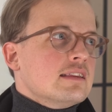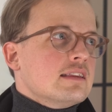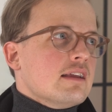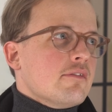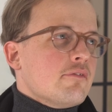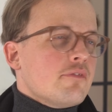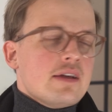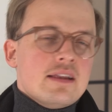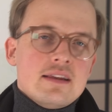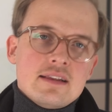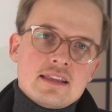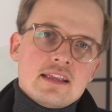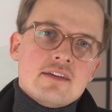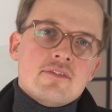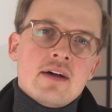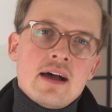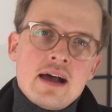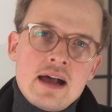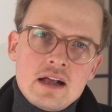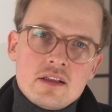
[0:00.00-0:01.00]

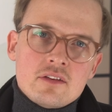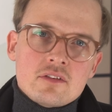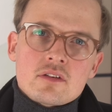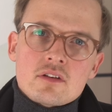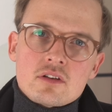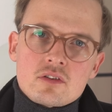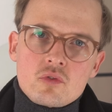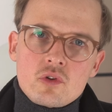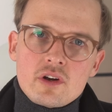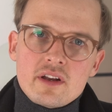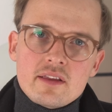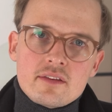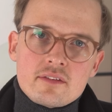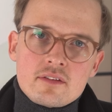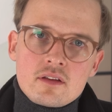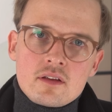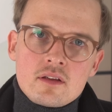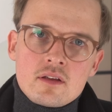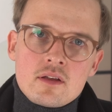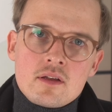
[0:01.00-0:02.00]
definitive answers for
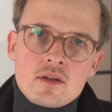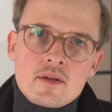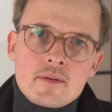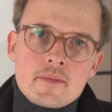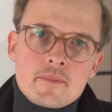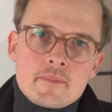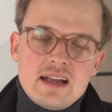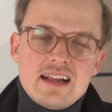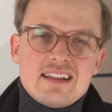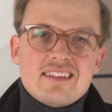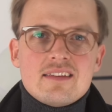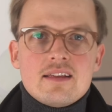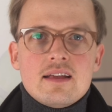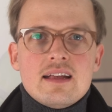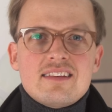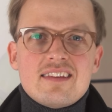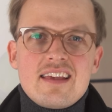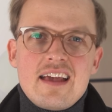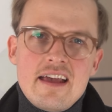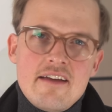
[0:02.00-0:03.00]
this.
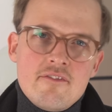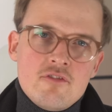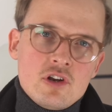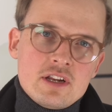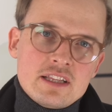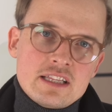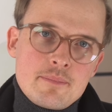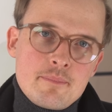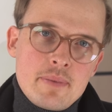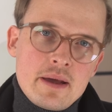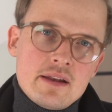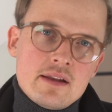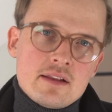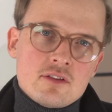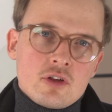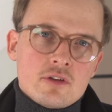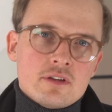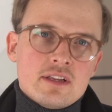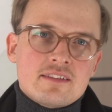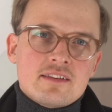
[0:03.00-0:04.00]
It's heavily
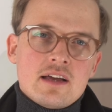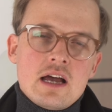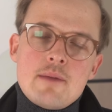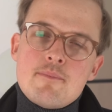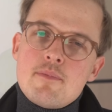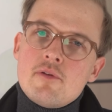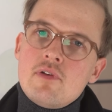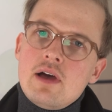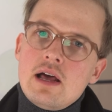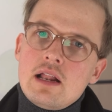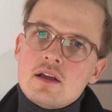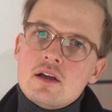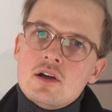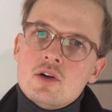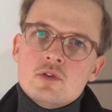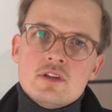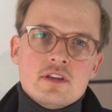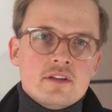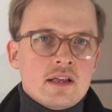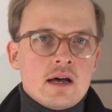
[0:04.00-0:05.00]
dependent on the type of
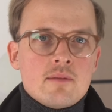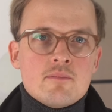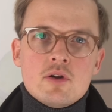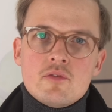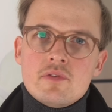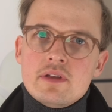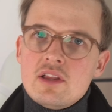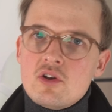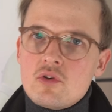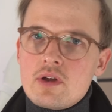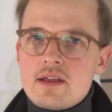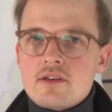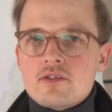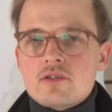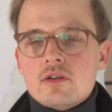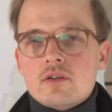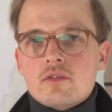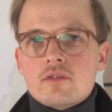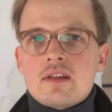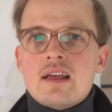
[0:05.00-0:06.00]
algo, the number of
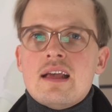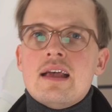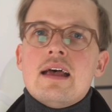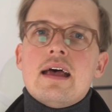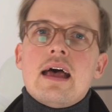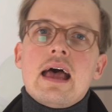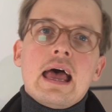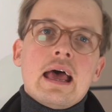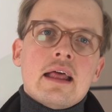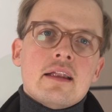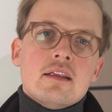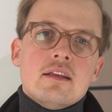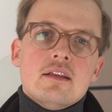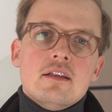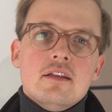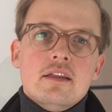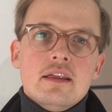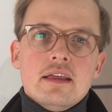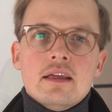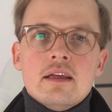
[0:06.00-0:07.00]
iterations, and
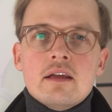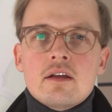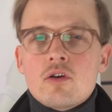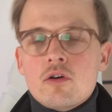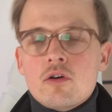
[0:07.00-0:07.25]
the